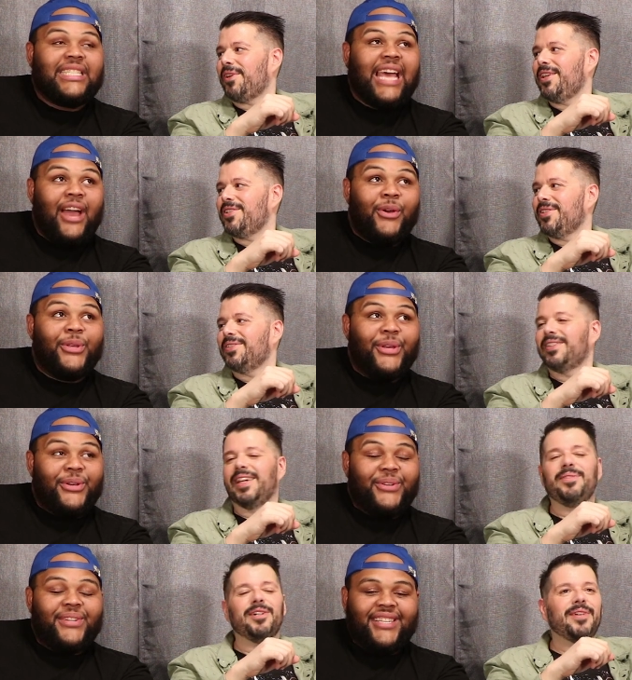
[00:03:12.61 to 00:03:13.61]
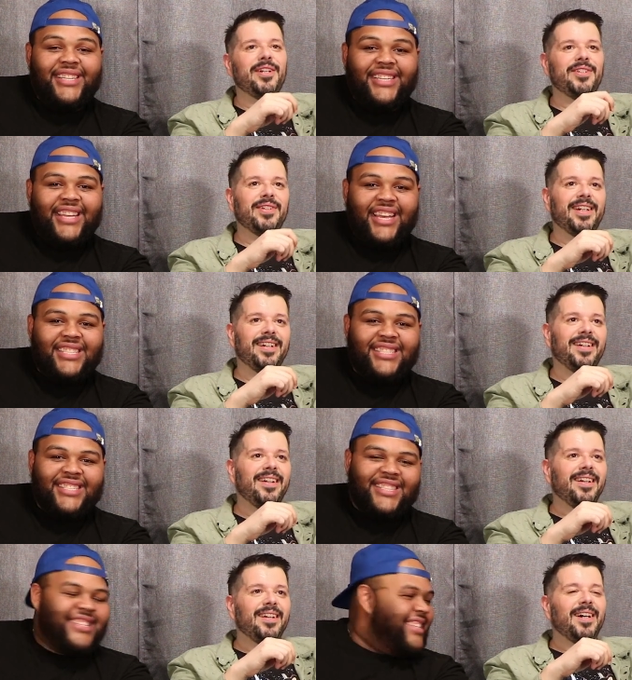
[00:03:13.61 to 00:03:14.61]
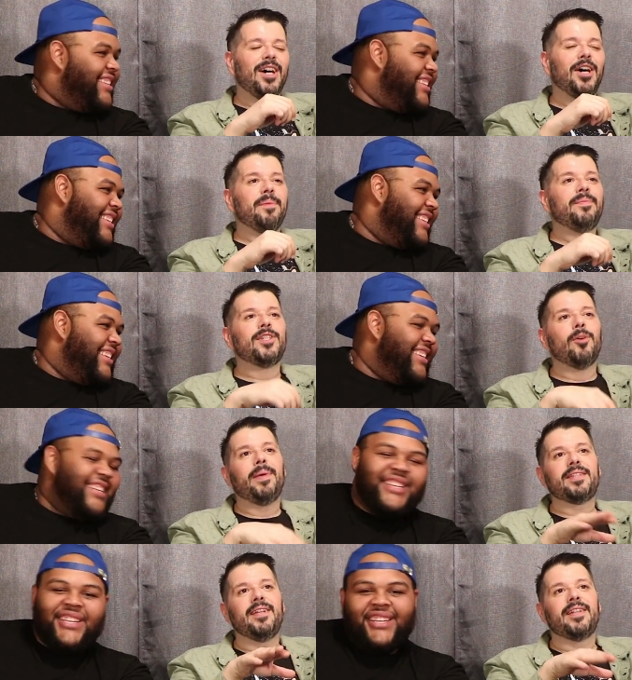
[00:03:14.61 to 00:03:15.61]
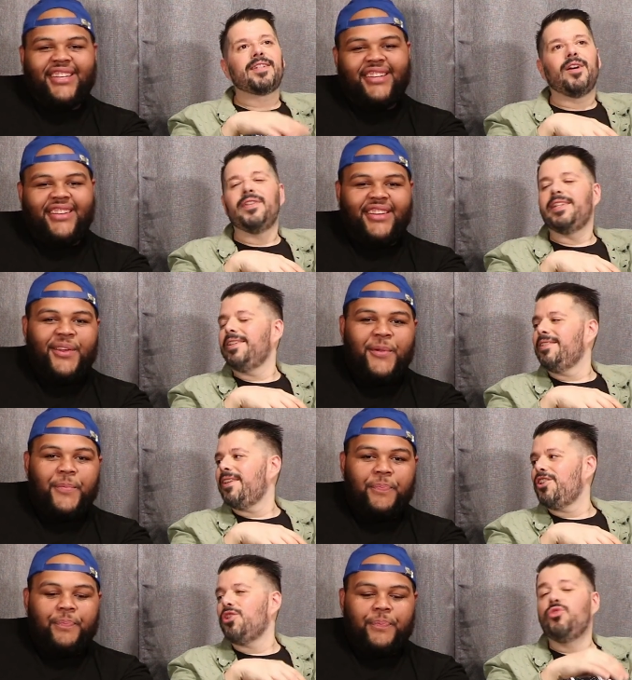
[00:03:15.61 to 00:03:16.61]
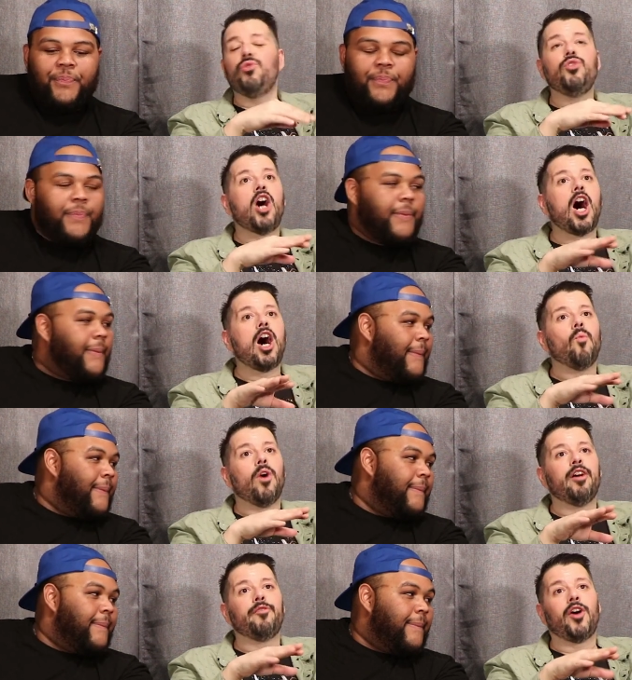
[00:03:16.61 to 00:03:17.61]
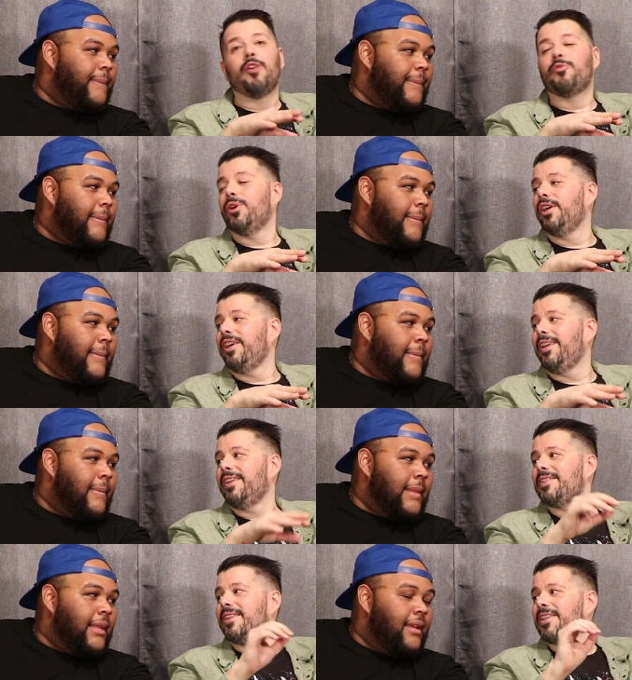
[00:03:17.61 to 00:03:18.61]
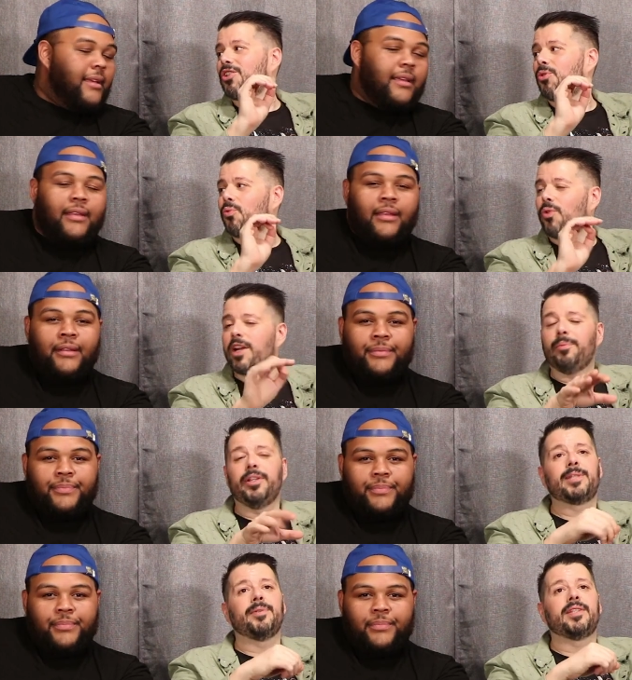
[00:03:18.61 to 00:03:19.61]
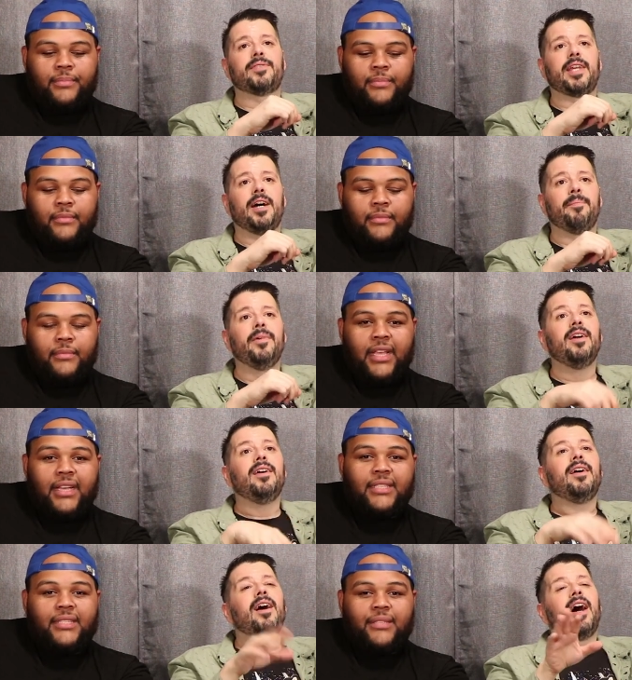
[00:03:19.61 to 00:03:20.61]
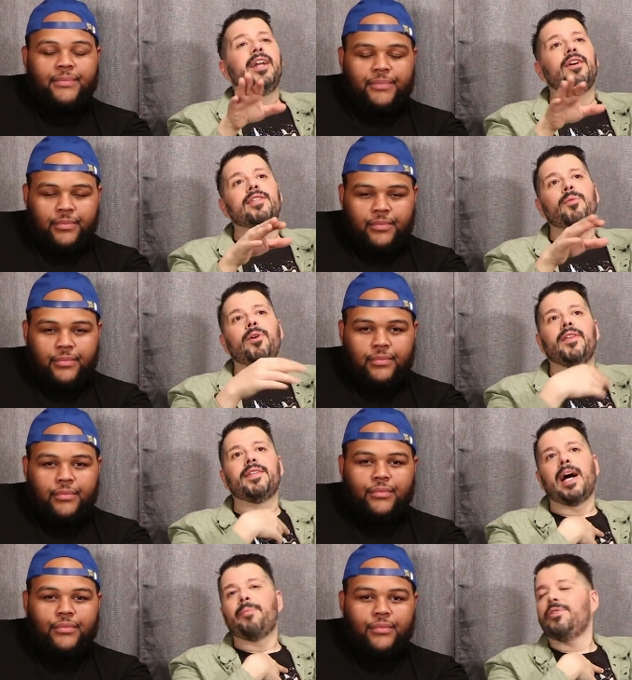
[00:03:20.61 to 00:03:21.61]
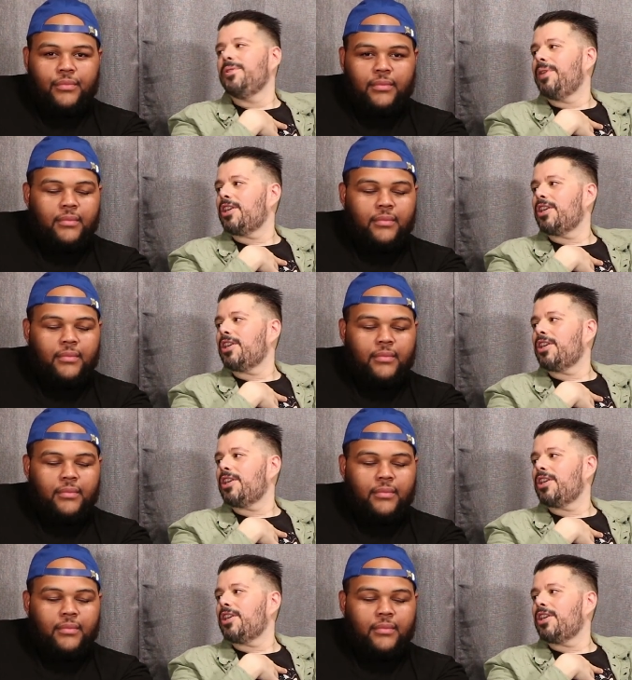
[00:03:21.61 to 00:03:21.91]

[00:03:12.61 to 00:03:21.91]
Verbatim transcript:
Speaker 1: find tackle you. you. They will find you. Yes. Yeah. Um, so basically, that's called the date and ditch. You do not want to fall for it. It is an incredibly expensive scam. Yes. I know someone that this happened to